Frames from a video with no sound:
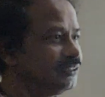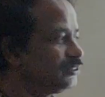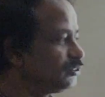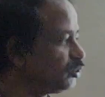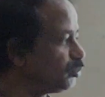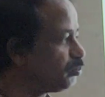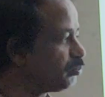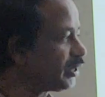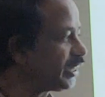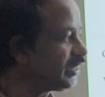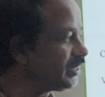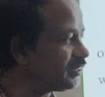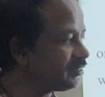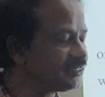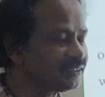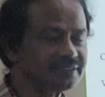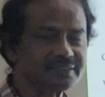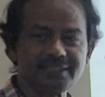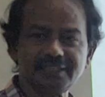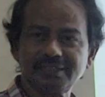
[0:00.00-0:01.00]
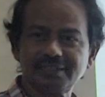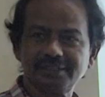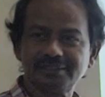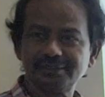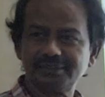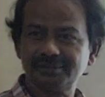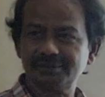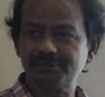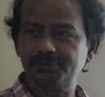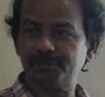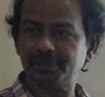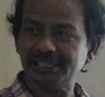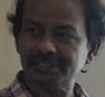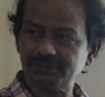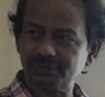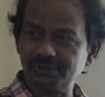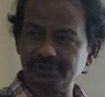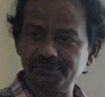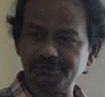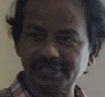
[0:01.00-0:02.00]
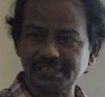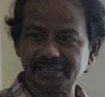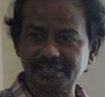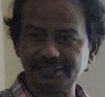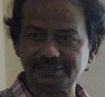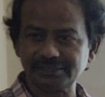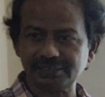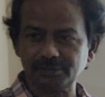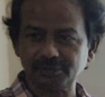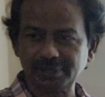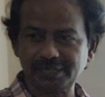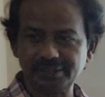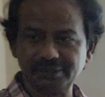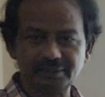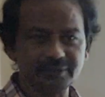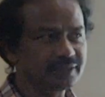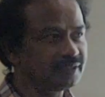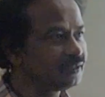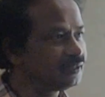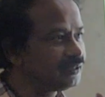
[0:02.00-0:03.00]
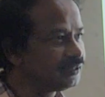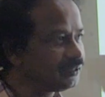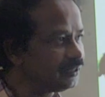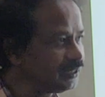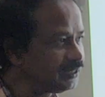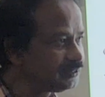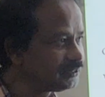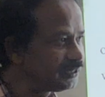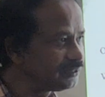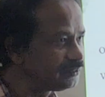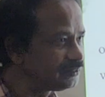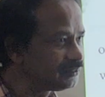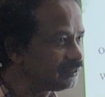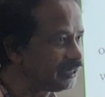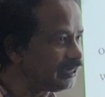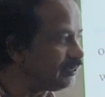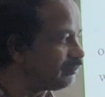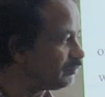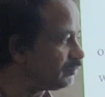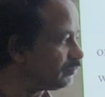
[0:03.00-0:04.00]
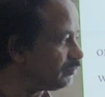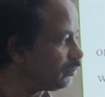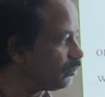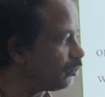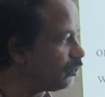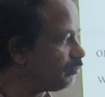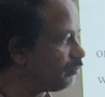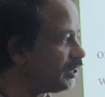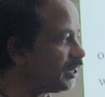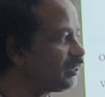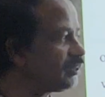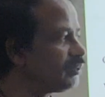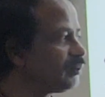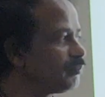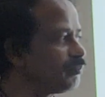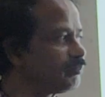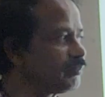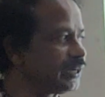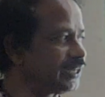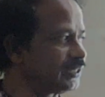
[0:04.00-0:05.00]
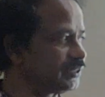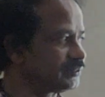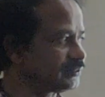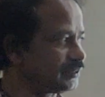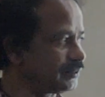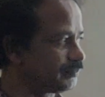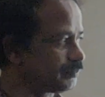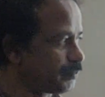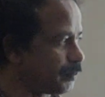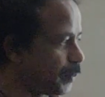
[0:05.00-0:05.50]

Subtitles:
So minus is there, plus 1 for region 1, region 3 will go for minus.